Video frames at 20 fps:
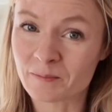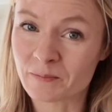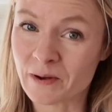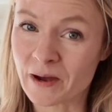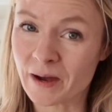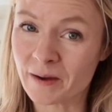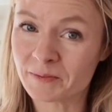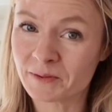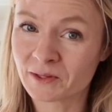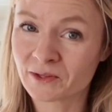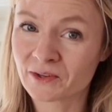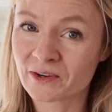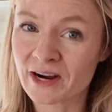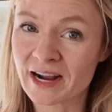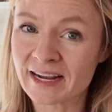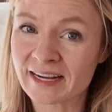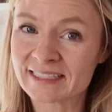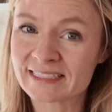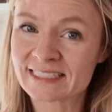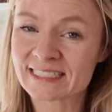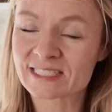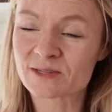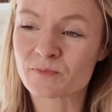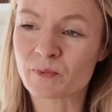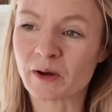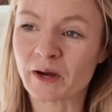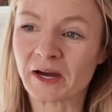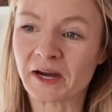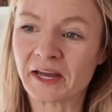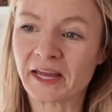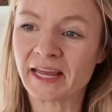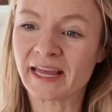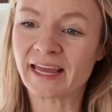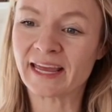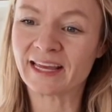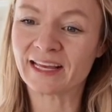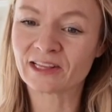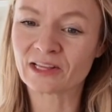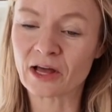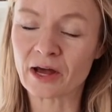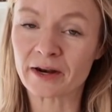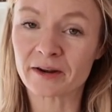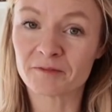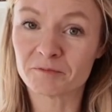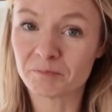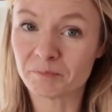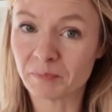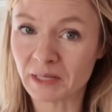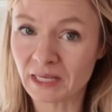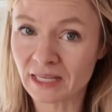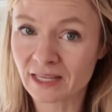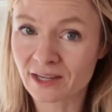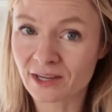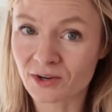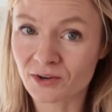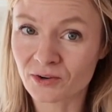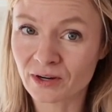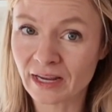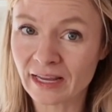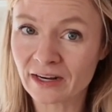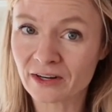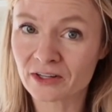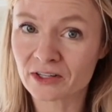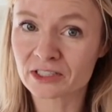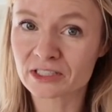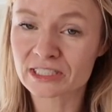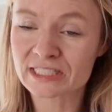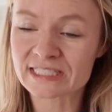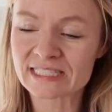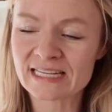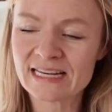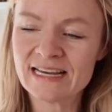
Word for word: popularized by a lot of big creators